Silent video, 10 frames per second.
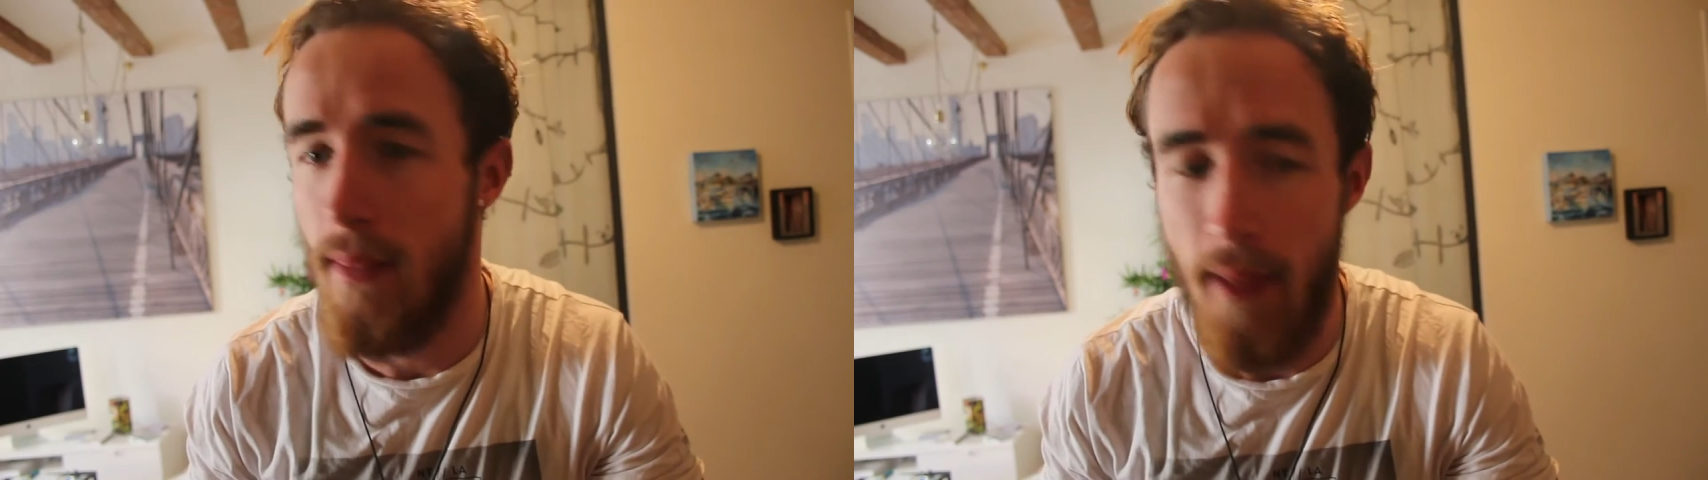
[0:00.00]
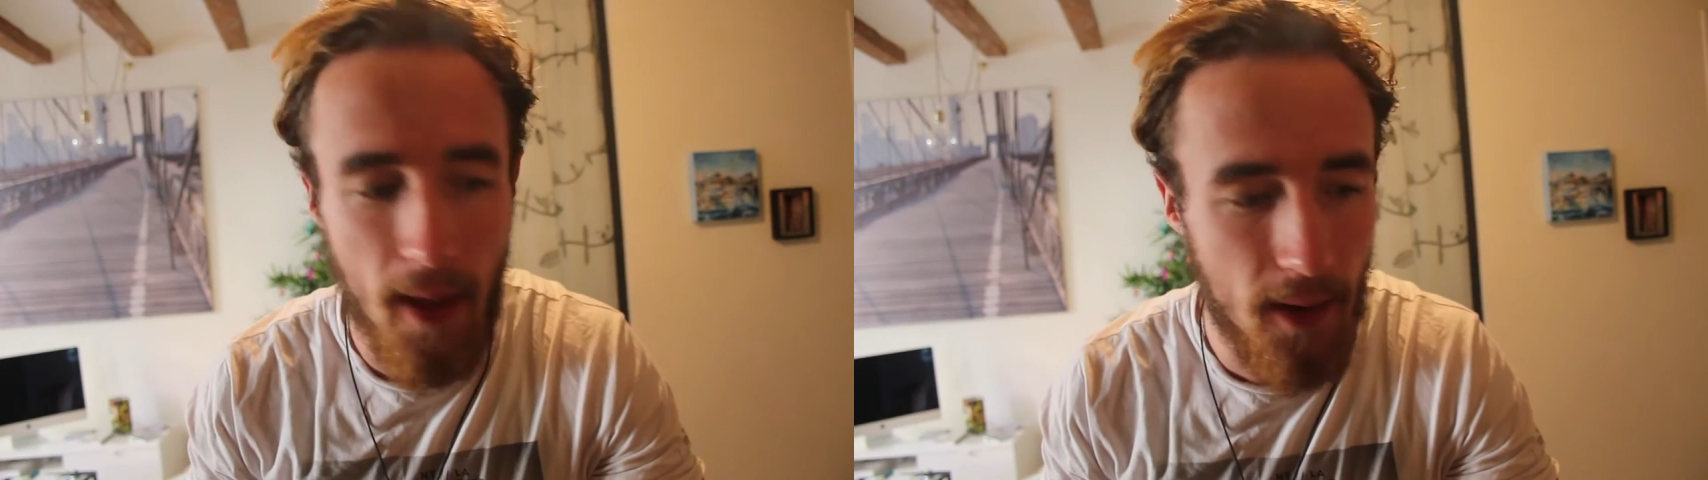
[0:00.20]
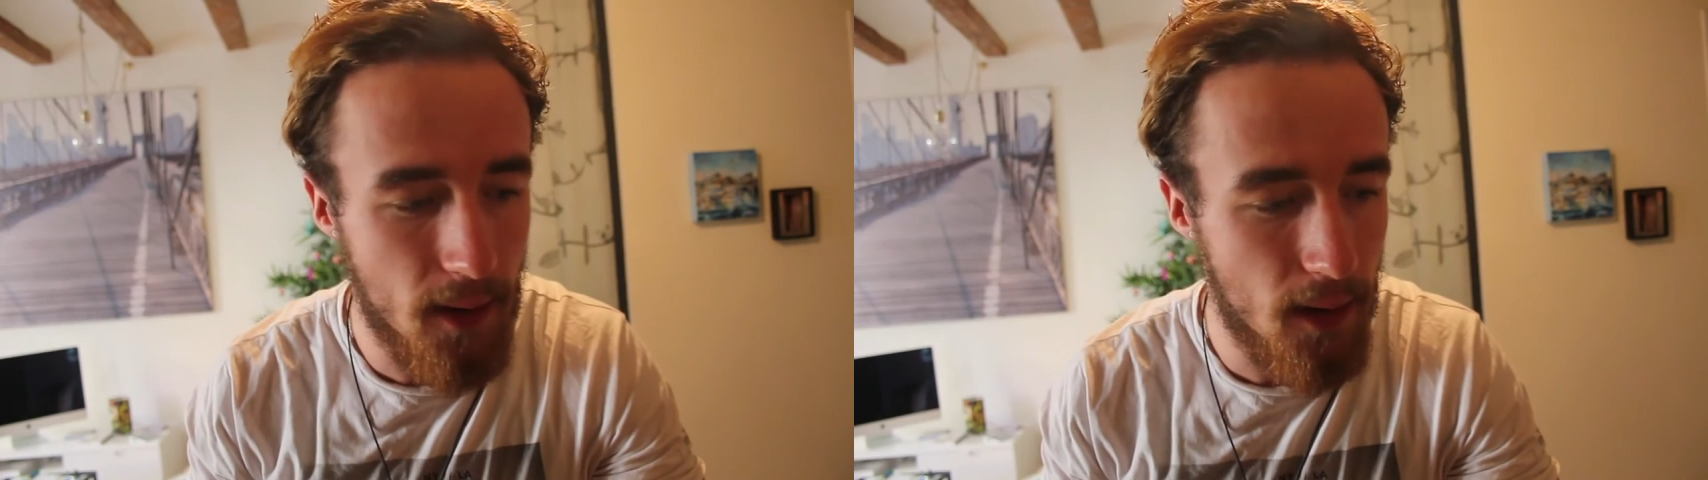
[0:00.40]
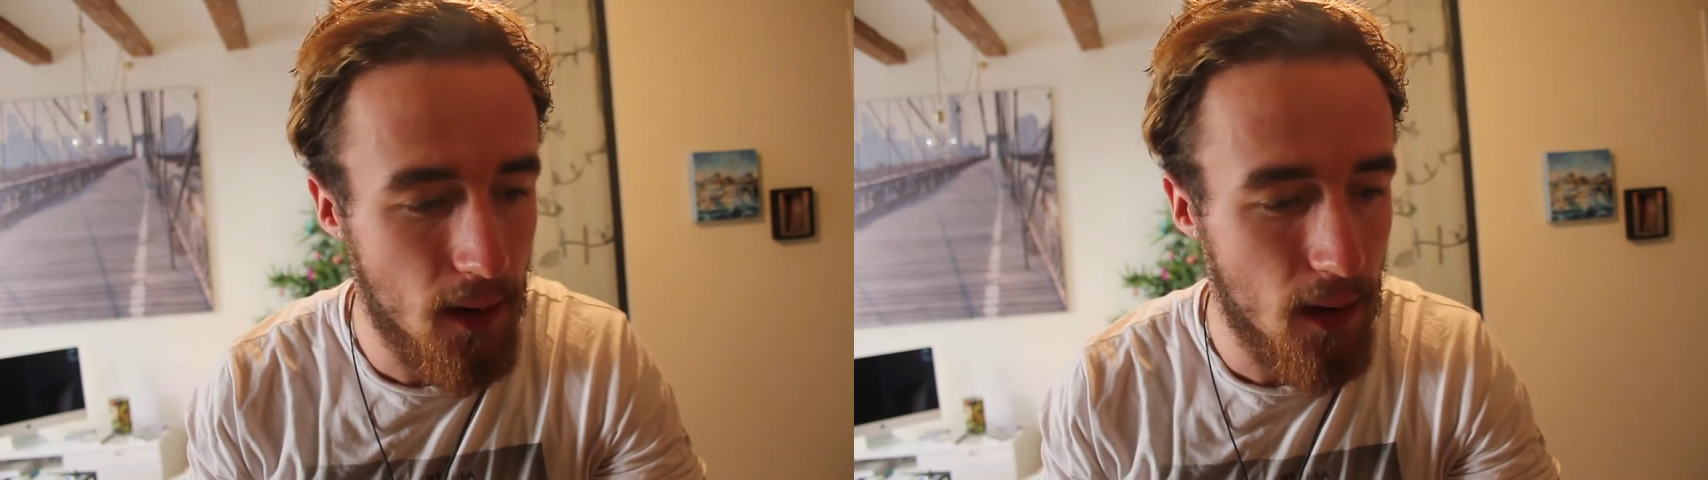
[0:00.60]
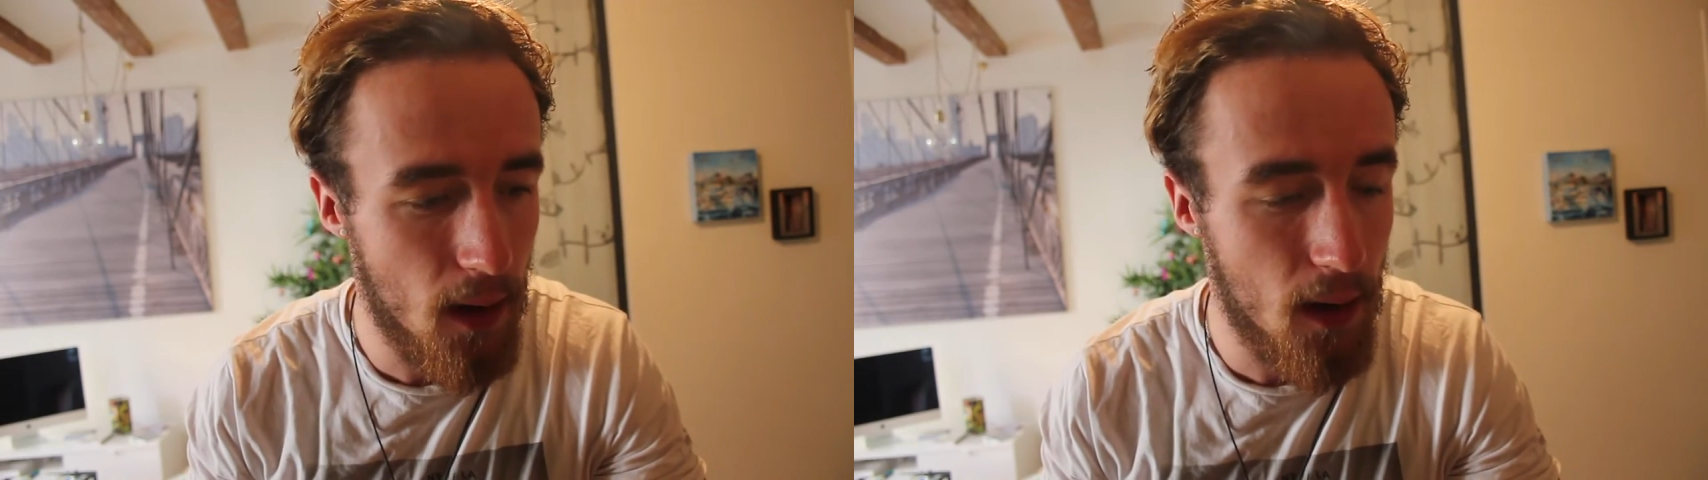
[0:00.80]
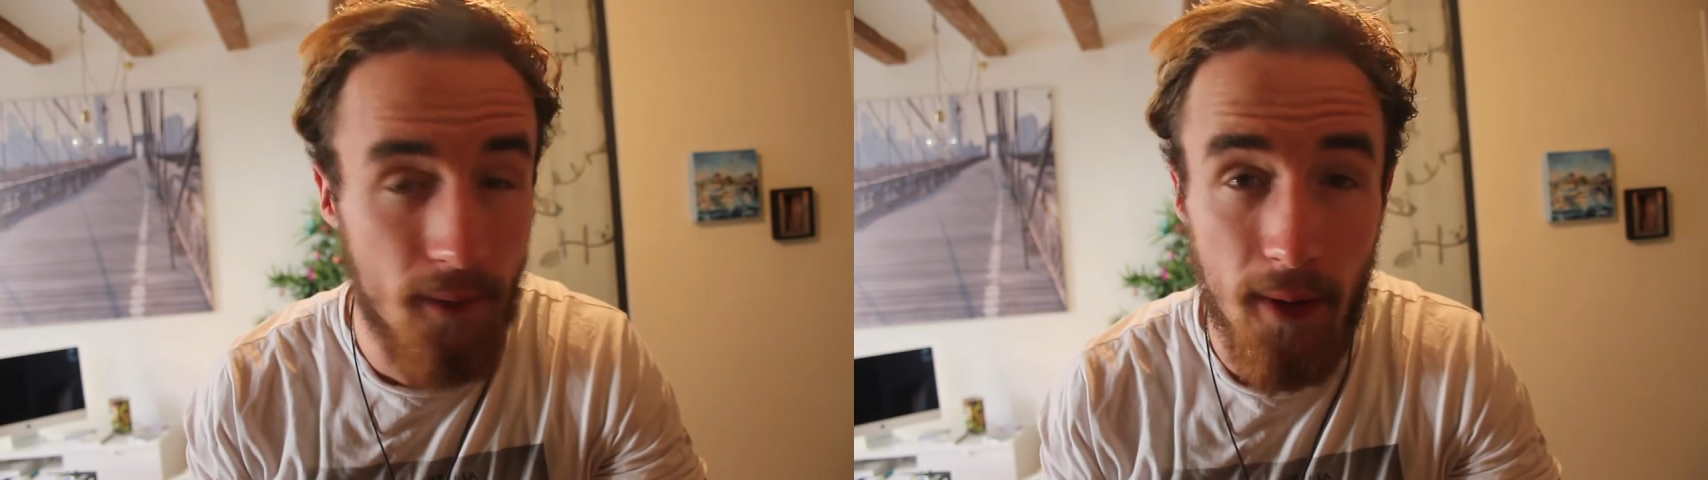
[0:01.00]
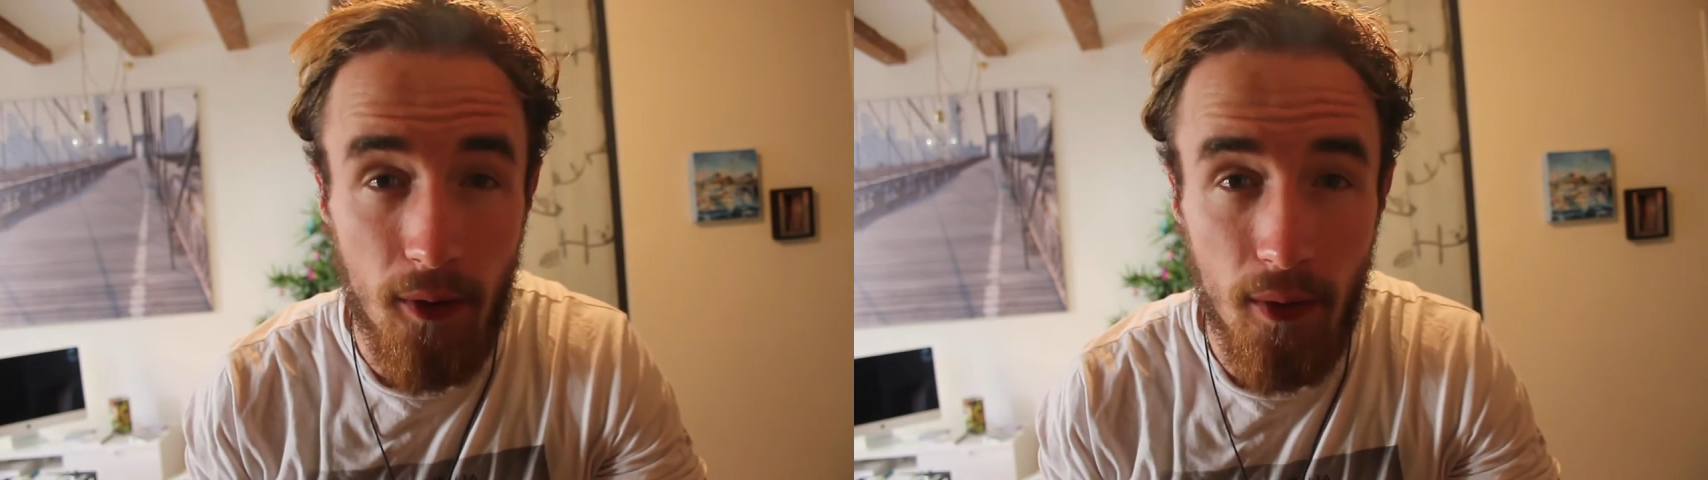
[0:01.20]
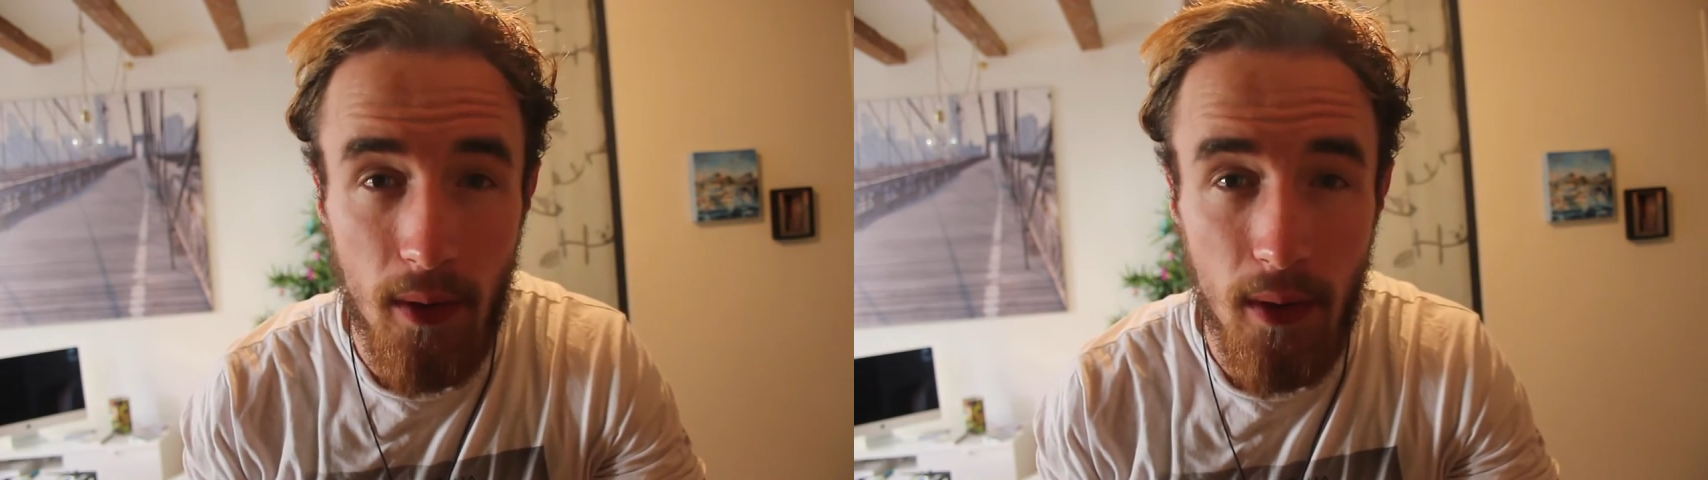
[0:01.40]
then a cathedral,